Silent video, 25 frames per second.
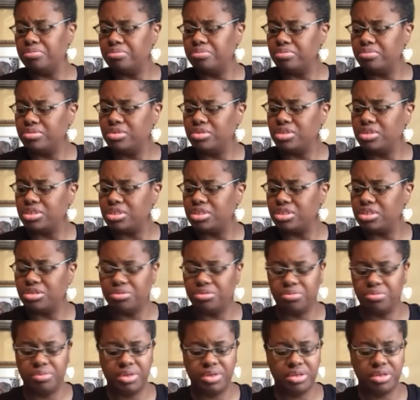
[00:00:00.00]
just to
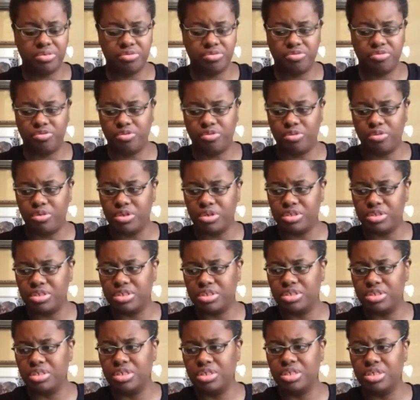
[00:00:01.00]

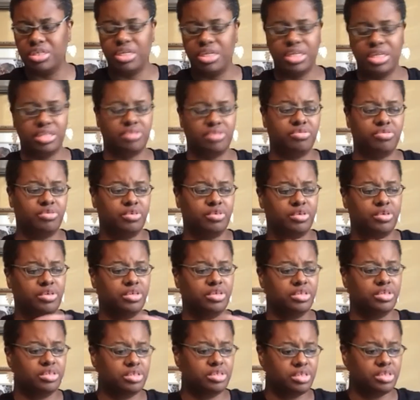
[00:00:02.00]
reinforce kind of
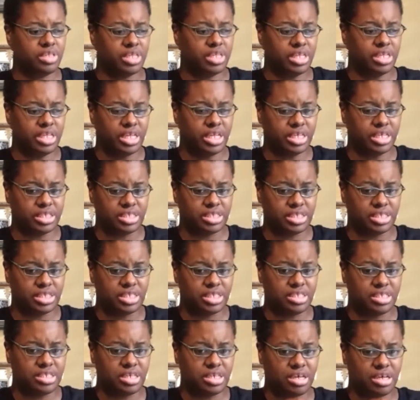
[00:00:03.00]
that
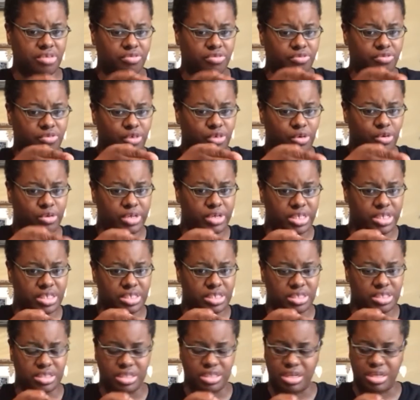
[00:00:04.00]
sense of focus
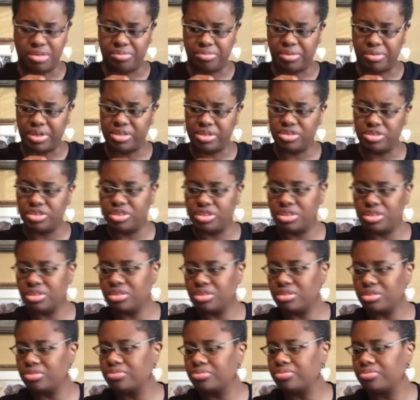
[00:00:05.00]
and
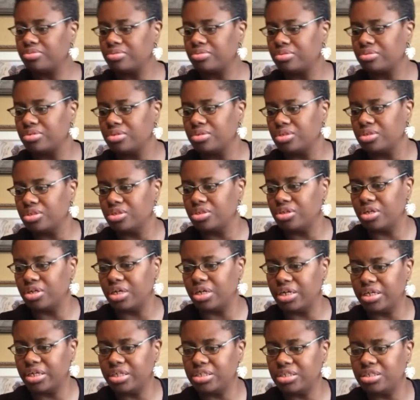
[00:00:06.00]
direction,
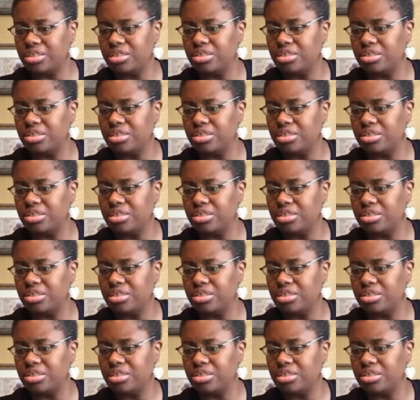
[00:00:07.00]
right?